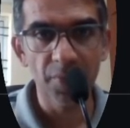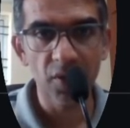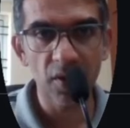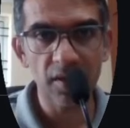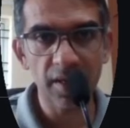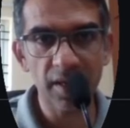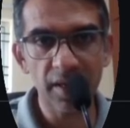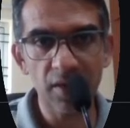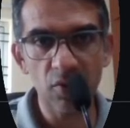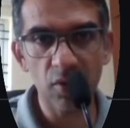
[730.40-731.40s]
So I was like
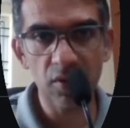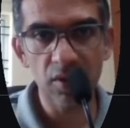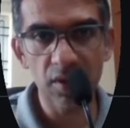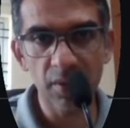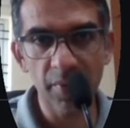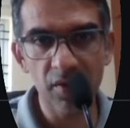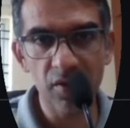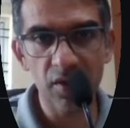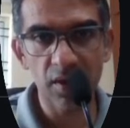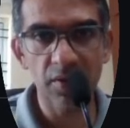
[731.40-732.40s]
like what is the
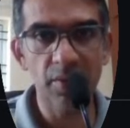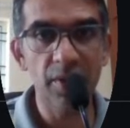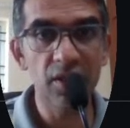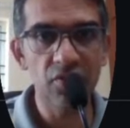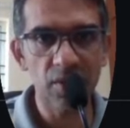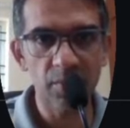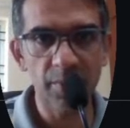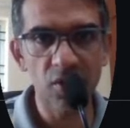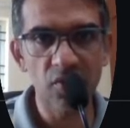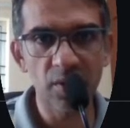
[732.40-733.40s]
image? Uh, the image is from a
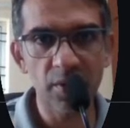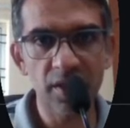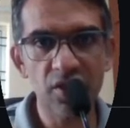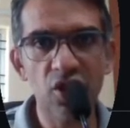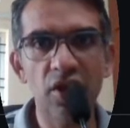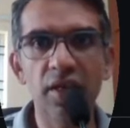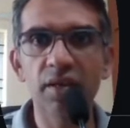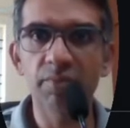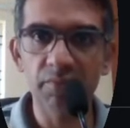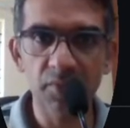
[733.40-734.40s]
menu from a restaurant.
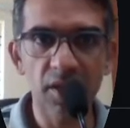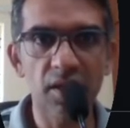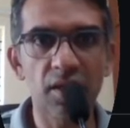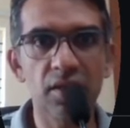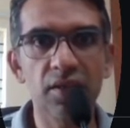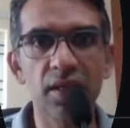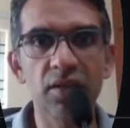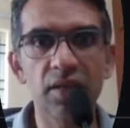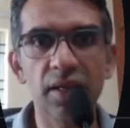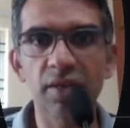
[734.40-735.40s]
It
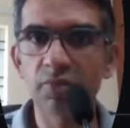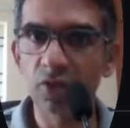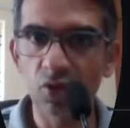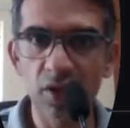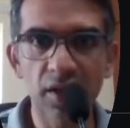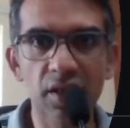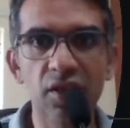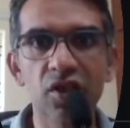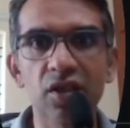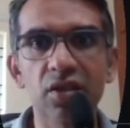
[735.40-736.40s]
understands that South Indian
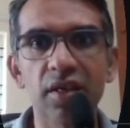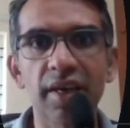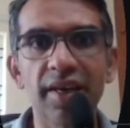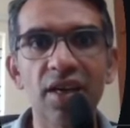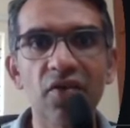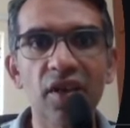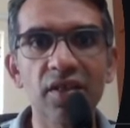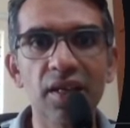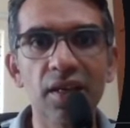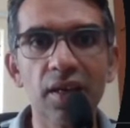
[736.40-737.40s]
dishes. It identifies
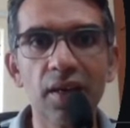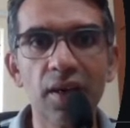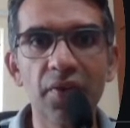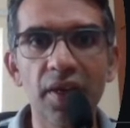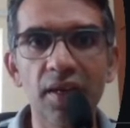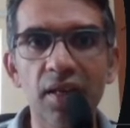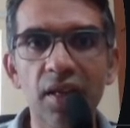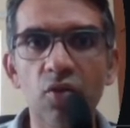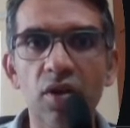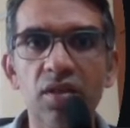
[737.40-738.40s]
it. Then I was
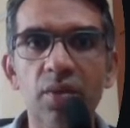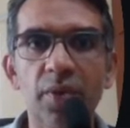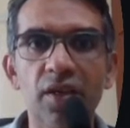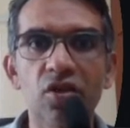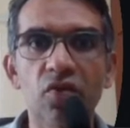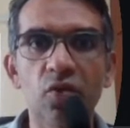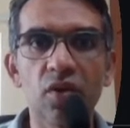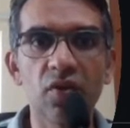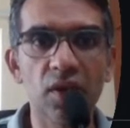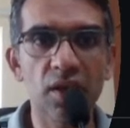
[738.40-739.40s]
like what is the price of
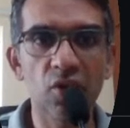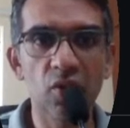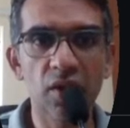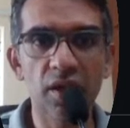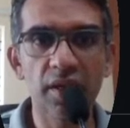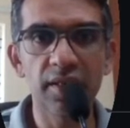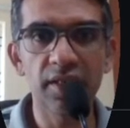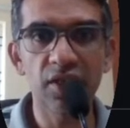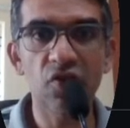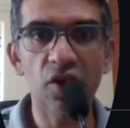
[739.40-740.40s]
Uddin Vada over here? It
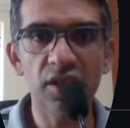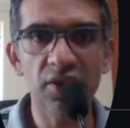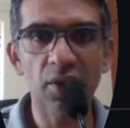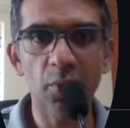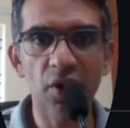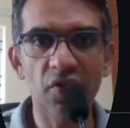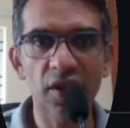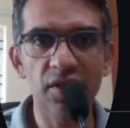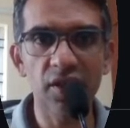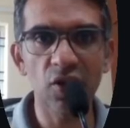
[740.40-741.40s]
says
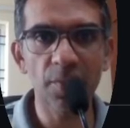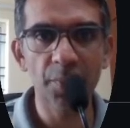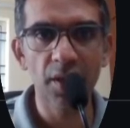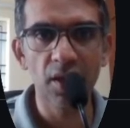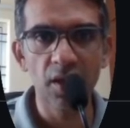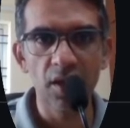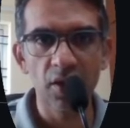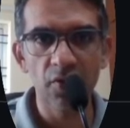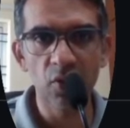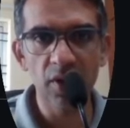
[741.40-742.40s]
47.50.
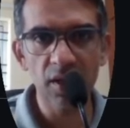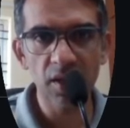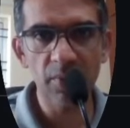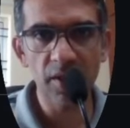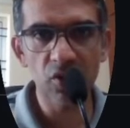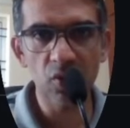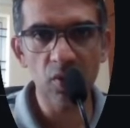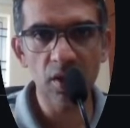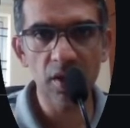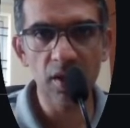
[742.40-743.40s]
So look at the image
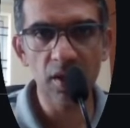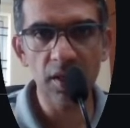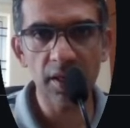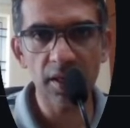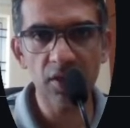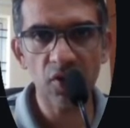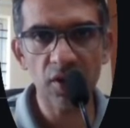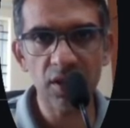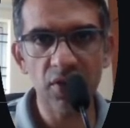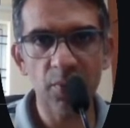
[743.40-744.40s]
over here. It is
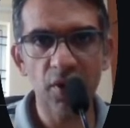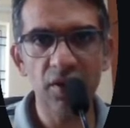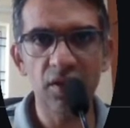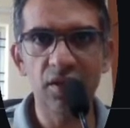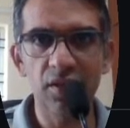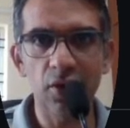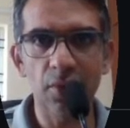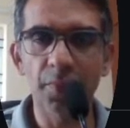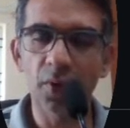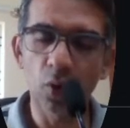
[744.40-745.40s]
47.60.
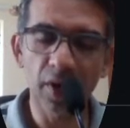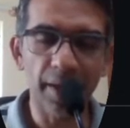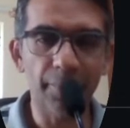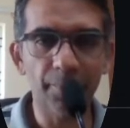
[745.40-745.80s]
Okay.